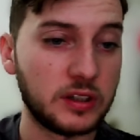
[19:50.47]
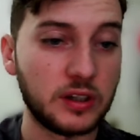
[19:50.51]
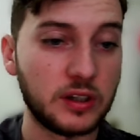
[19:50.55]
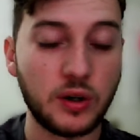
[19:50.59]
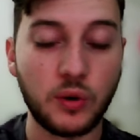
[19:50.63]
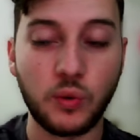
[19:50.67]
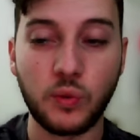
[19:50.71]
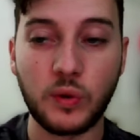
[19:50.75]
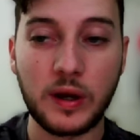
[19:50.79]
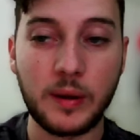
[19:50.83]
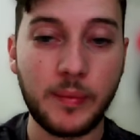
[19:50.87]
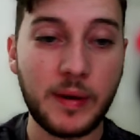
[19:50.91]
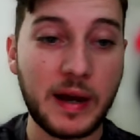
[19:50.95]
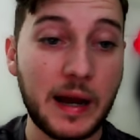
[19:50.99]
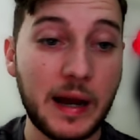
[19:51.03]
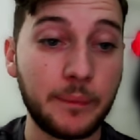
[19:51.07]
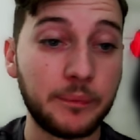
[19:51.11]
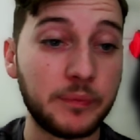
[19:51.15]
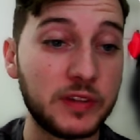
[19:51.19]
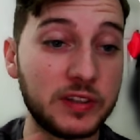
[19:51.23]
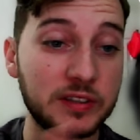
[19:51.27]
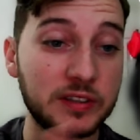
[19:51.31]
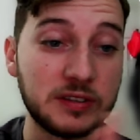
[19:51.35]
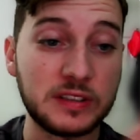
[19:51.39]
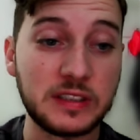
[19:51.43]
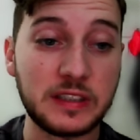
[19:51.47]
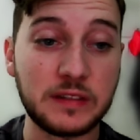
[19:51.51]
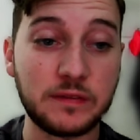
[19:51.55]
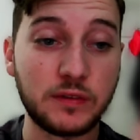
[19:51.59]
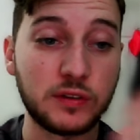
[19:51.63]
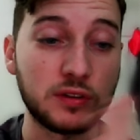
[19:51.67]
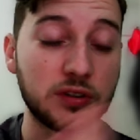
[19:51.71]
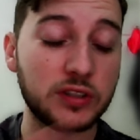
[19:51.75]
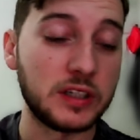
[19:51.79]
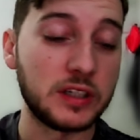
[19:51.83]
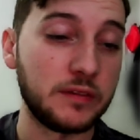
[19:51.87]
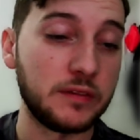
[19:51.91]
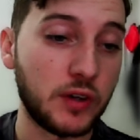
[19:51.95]
a web app to see if there's
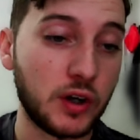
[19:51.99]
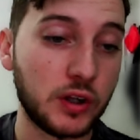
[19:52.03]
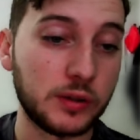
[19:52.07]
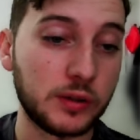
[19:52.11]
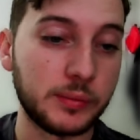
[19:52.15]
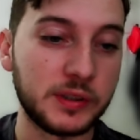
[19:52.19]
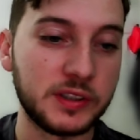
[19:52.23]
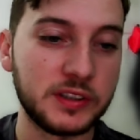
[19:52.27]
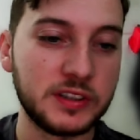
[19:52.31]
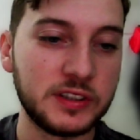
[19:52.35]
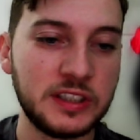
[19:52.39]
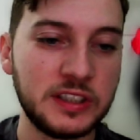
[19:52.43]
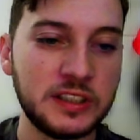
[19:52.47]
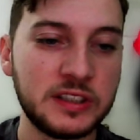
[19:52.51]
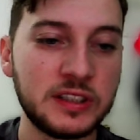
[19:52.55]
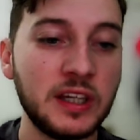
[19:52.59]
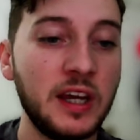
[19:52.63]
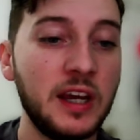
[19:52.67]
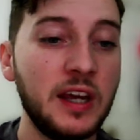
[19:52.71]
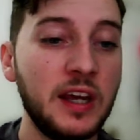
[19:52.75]
any vulnerabilities.